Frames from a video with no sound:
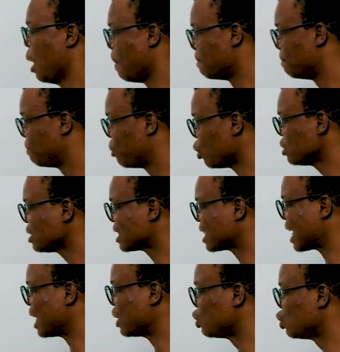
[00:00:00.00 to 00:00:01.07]
Bones
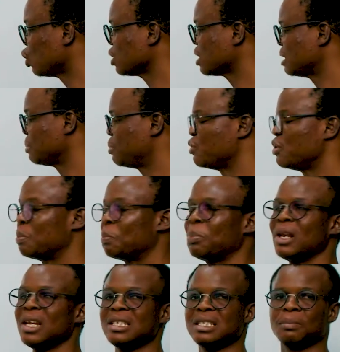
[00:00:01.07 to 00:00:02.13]
cannot be
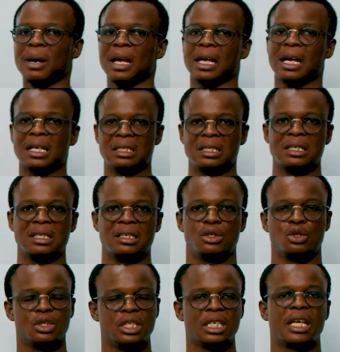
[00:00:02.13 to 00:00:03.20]
replaced by cartilage.
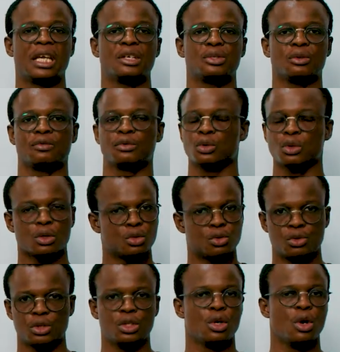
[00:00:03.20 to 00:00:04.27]
Should in case of
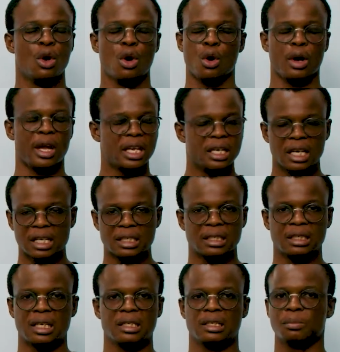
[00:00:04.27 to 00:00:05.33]
surgery or any
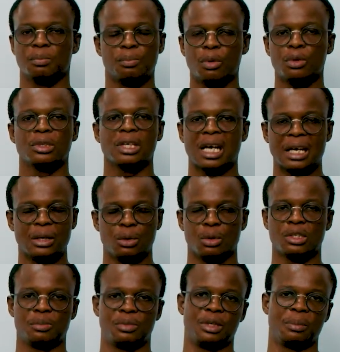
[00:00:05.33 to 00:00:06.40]
accident, bone
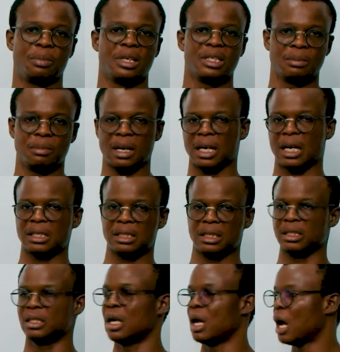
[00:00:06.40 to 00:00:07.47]
cannot be replaced by cartilage.